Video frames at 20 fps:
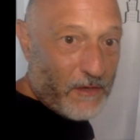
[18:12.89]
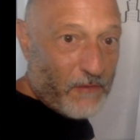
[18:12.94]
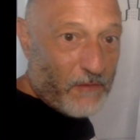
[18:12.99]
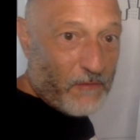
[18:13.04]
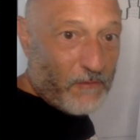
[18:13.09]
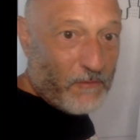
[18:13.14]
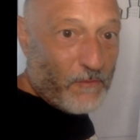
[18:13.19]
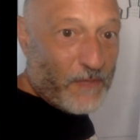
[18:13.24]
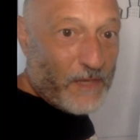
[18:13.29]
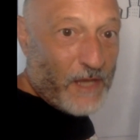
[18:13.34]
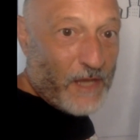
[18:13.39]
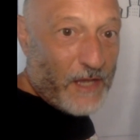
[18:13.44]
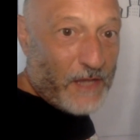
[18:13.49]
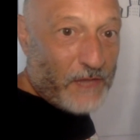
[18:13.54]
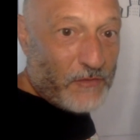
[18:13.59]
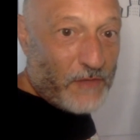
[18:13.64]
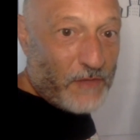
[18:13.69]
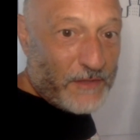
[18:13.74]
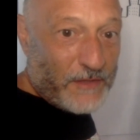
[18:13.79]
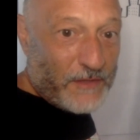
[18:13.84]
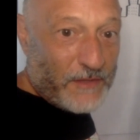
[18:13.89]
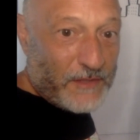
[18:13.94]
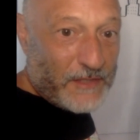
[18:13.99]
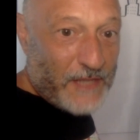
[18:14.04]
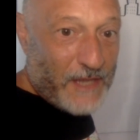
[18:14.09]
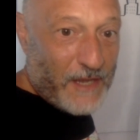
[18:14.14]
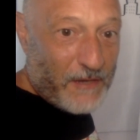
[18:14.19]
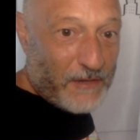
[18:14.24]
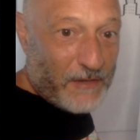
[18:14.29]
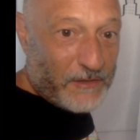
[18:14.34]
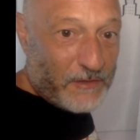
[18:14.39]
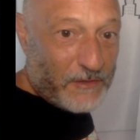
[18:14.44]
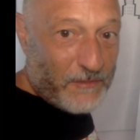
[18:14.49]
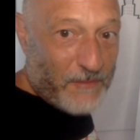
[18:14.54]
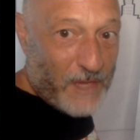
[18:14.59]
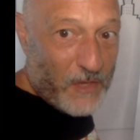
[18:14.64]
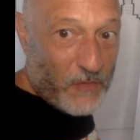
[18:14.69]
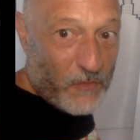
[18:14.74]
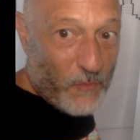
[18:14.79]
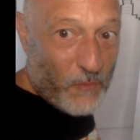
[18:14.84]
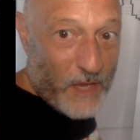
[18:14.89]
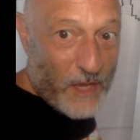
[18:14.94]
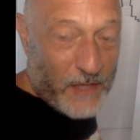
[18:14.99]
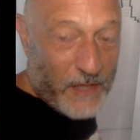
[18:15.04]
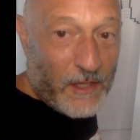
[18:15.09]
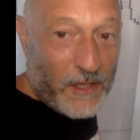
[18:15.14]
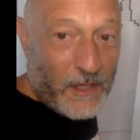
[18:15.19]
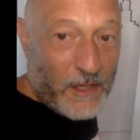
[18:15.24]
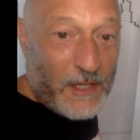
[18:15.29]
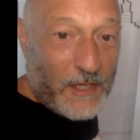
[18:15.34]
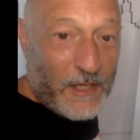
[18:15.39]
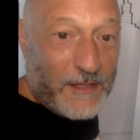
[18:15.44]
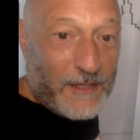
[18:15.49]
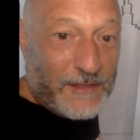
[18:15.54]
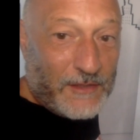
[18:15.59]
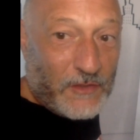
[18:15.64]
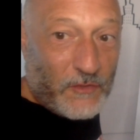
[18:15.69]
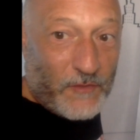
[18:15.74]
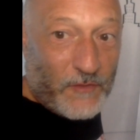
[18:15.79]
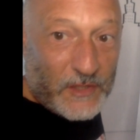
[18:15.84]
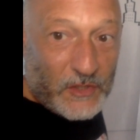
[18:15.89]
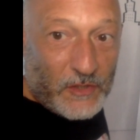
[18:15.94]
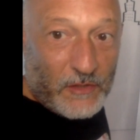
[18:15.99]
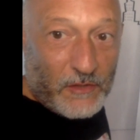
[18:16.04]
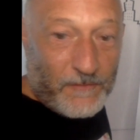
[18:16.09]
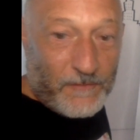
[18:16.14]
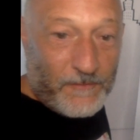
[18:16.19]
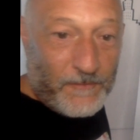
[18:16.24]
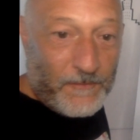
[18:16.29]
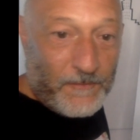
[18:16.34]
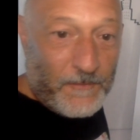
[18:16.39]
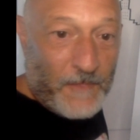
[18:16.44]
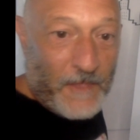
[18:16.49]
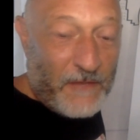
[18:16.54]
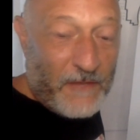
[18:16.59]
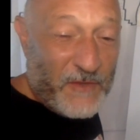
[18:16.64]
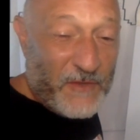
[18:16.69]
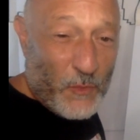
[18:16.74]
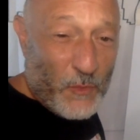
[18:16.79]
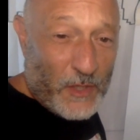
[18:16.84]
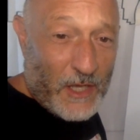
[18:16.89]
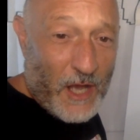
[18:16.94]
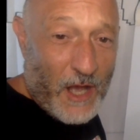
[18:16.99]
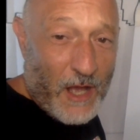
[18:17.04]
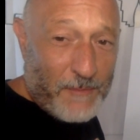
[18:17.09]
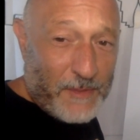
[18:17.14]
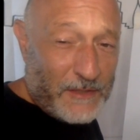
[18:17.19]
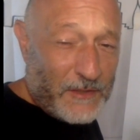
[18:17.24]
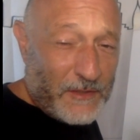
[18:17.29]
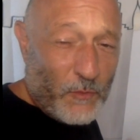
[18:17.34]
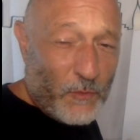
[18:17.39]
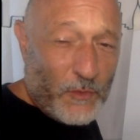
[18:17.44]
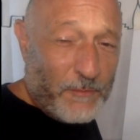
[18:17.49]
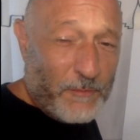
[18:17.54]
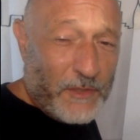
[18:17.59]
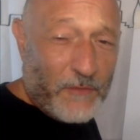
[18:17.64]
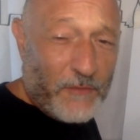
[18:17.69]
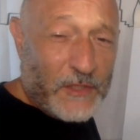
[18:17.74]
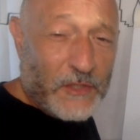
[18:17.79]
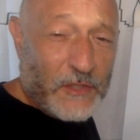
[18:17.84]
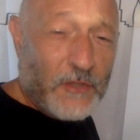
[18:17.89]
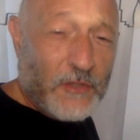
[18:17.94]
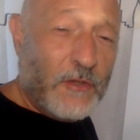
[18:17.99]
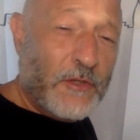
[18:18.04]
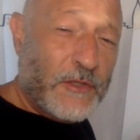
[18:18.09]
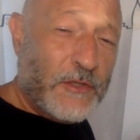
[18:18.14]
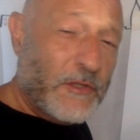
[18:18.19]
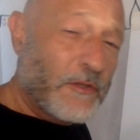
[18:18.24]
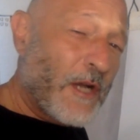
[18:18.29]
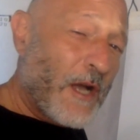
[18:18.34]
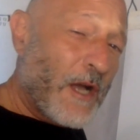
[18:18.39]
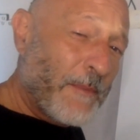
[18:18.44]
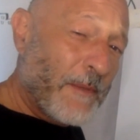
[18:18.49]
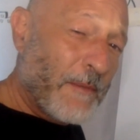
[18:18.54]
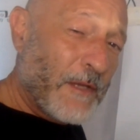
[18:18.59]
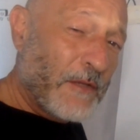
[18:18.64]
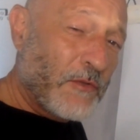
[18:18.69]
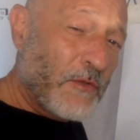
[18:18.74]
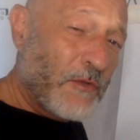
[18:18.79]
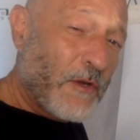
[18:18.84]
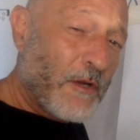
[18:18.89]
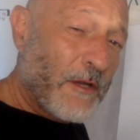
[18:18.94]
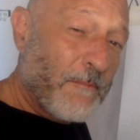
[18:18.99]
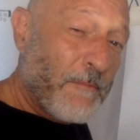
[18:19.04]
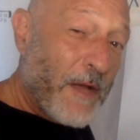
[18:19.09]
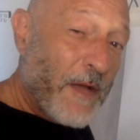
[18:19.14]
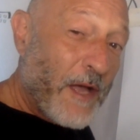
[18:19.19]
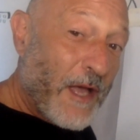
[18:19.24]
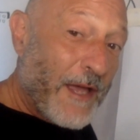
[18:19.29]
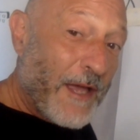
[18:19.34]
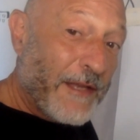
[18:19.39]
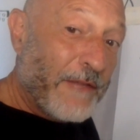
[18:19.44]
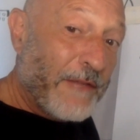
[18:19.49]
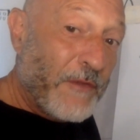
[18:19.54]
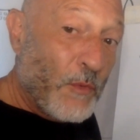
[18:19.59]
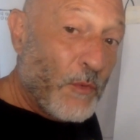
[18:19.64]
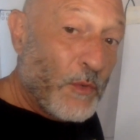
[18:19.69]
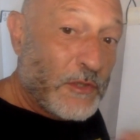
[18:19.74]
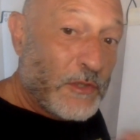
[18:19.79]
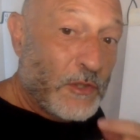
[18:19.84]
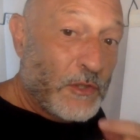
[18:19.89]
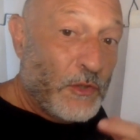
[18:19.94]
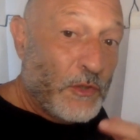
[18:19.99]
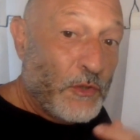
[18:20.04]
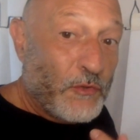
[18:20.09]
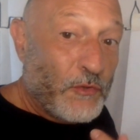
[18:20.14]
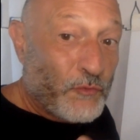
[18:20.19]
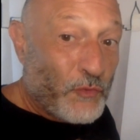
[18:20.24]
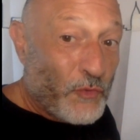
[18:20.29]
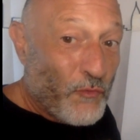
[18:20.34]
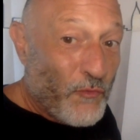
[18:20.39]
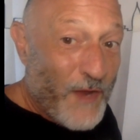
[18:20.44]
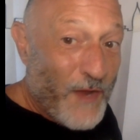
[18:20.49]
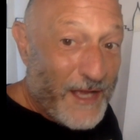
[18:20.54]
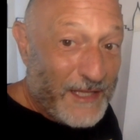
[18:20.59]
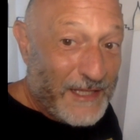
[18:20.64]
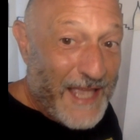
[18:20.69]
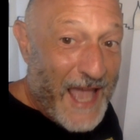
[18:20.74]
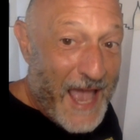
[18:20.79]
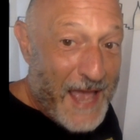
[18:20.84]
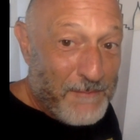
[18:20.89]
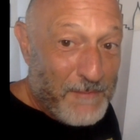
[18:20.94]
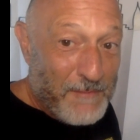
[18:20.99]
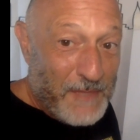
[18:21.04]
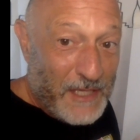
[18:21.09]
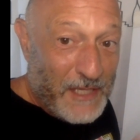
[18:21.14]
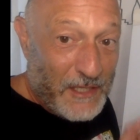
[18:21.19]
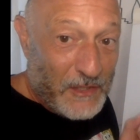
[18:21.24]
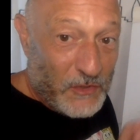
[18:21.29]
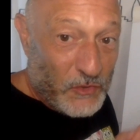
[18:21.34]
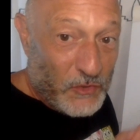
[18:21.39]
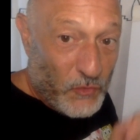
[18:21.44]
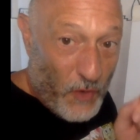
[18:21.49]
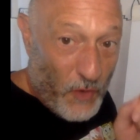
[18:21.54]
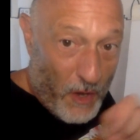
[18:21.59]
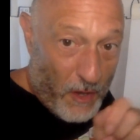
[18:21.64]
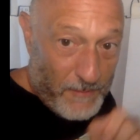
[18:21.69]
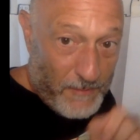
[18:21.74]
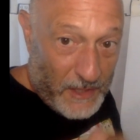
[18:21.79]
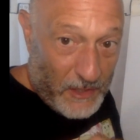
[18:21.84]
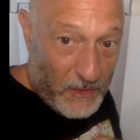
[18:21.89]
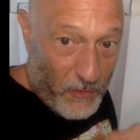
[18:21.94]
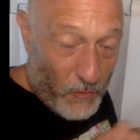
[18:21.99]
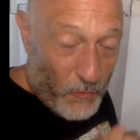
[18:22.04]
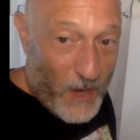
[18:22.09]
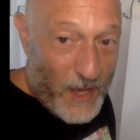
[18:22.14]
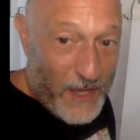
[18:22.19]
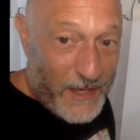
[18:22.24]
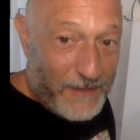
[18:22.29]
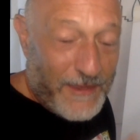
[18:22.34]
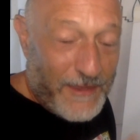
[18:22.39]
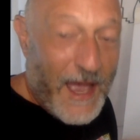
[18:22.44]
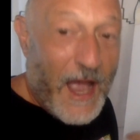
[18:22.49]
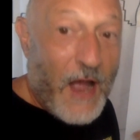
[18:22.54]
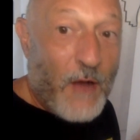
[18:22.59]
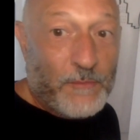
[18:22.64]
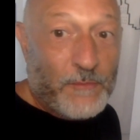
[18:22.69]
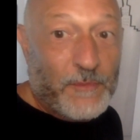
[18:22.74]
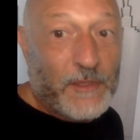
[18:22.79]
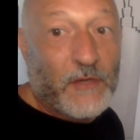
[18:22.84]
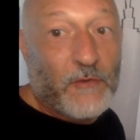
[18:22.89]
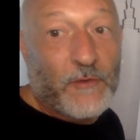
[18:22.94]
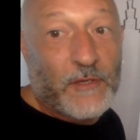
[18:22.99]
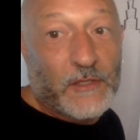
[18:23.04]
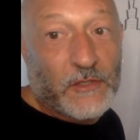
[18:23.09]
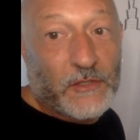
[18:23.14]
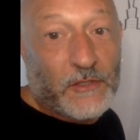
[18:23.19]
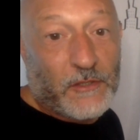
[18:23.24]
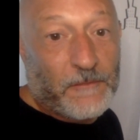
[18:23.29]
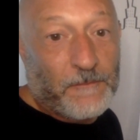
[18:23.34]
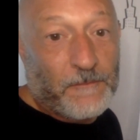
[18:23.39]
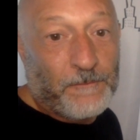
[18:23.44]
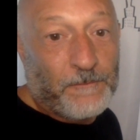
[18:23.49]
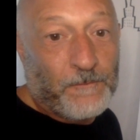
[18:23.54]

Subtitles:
So when I draw this character my own way, it's original. If you were to copy this, it wouldn't be original because you're copying my drawing. But if you were to look directly at me and draw me your own way, that would be original.